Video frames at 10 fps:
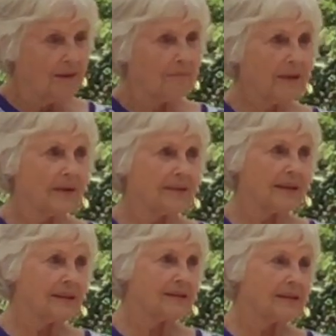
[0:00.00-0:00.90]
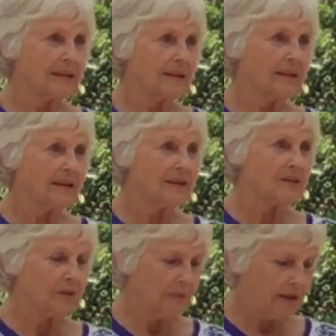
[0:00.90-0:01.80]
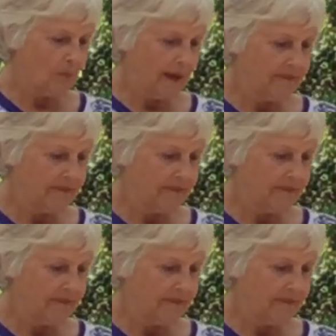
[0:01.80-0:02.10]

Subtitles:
But our tendency is to run away